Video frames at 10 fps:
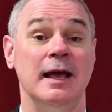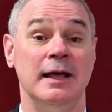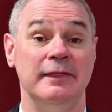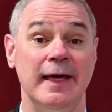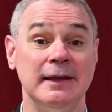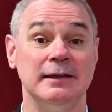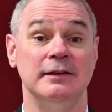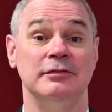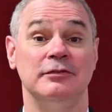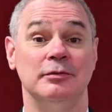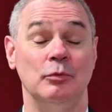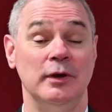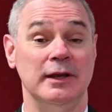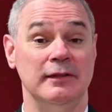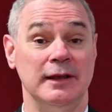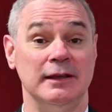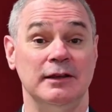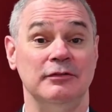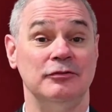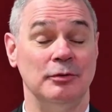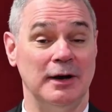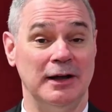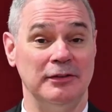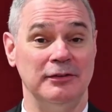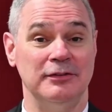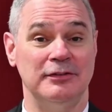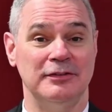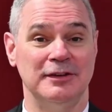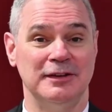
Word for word: And that gift we can then give to others